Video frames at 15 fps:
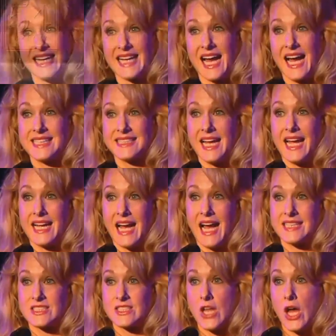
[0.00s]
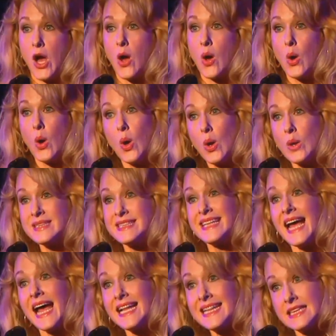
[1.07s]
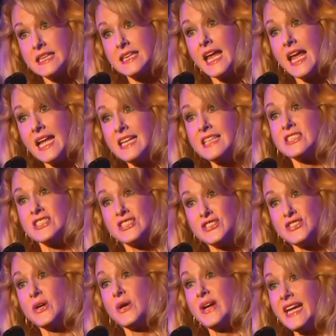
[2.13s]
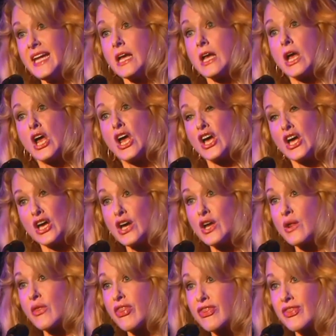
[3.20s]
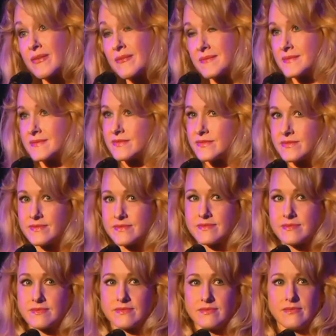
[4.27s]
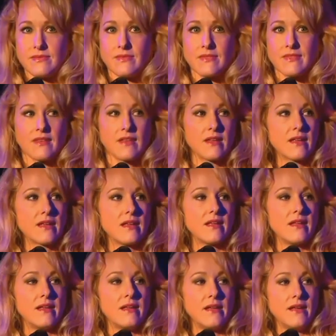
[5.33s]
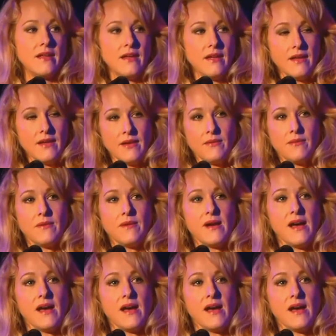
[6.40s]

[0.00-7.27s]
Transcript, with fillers: my home is the theater, but I always wanted to add my own children and my own husband to that community. And so it's about marrying the two.